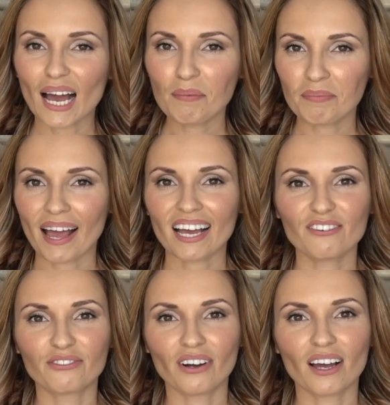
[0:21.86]
got
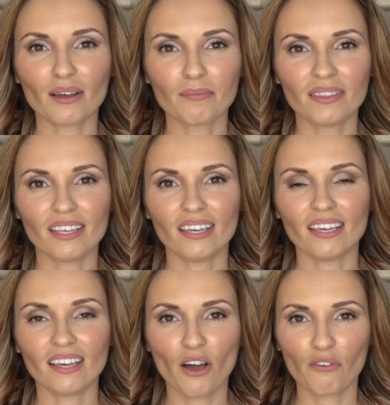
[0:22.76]
back from
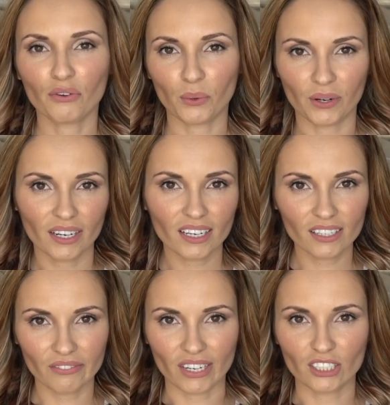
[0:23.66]
the Florida
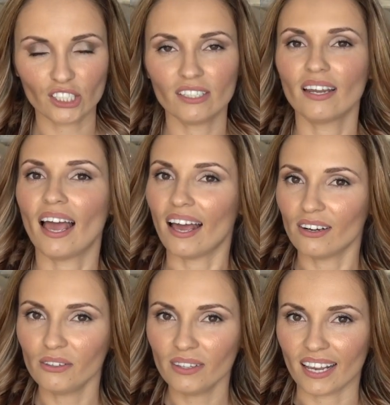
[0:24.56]
convention
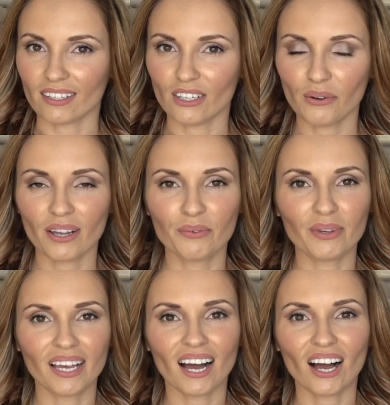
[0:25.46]
at Orlando and
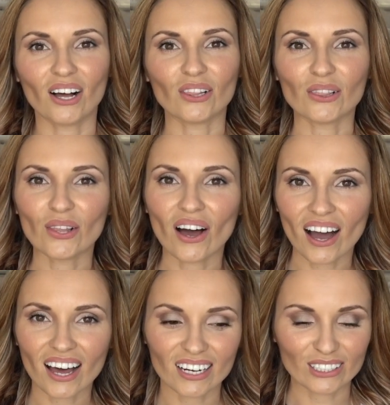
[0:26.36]
we got a
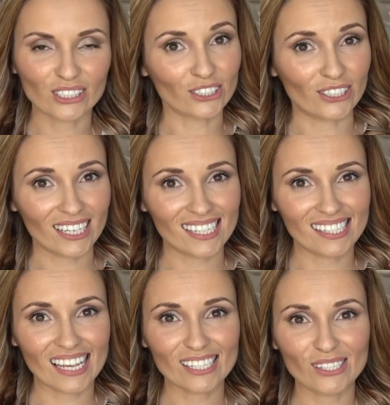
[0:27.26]
lot of
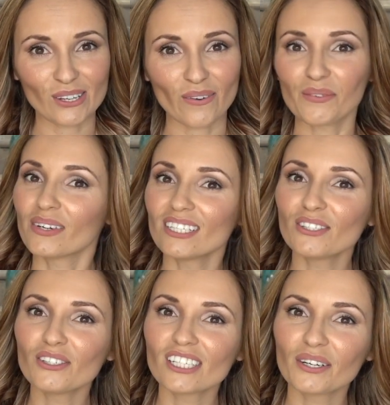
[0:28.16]
goodies. So I wanted
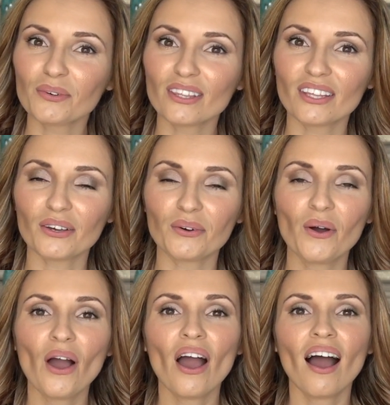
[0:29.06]
to share with
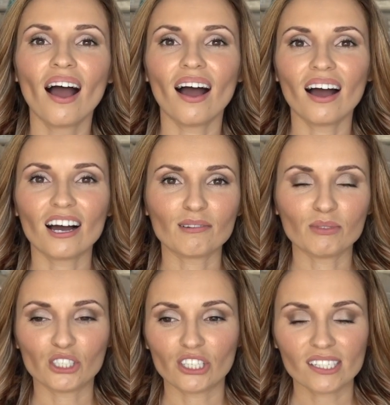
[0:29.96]
you
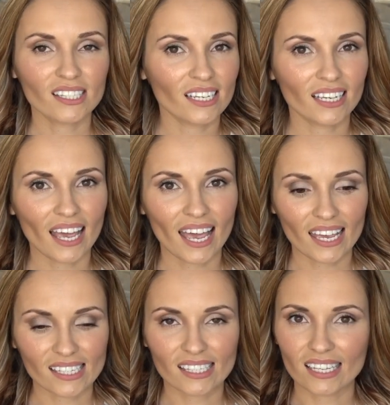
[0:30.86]
um, just in
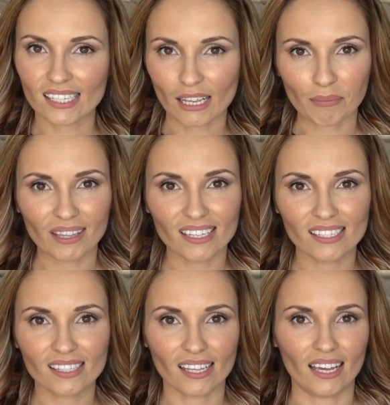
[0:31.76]
case some of
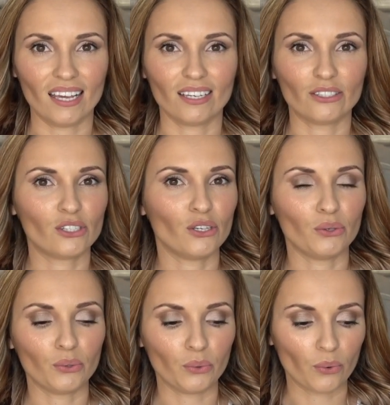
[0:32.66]
these things
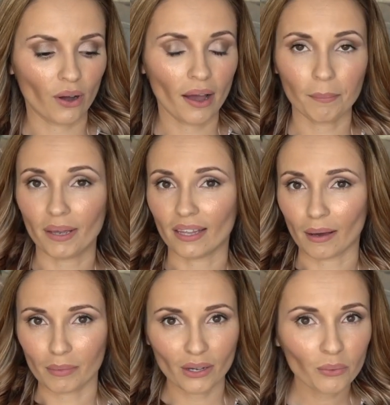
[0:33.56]
you may
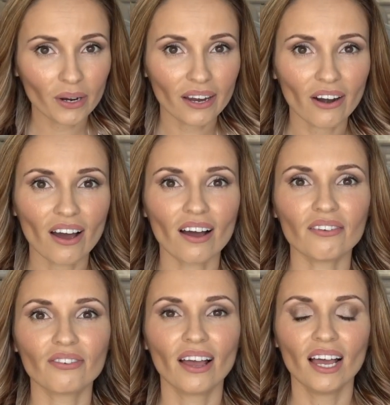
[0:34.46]
not be aware of.